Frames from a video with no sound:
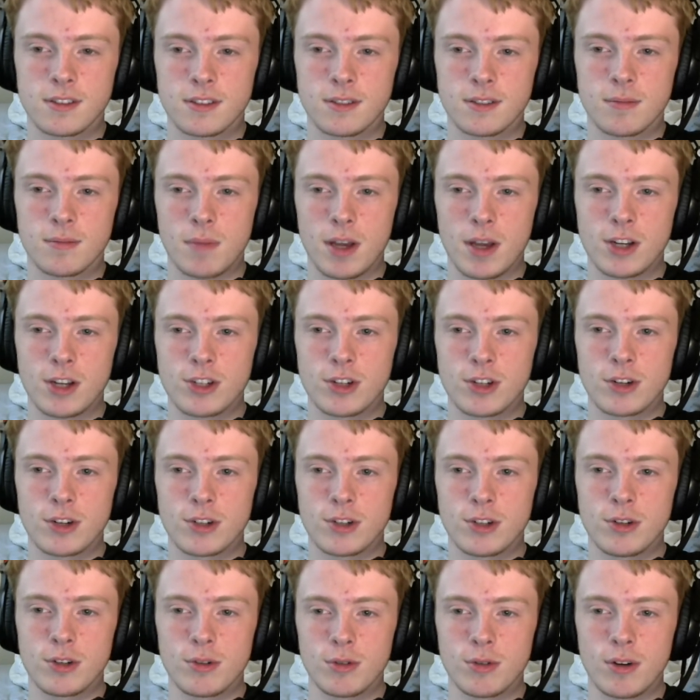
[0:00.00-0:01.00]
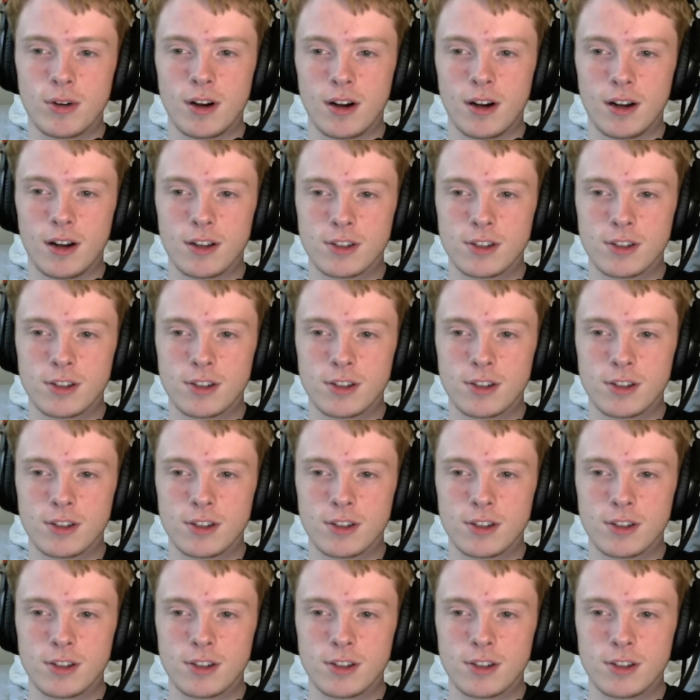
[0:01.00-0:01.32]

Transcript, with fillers: Make sure to uh,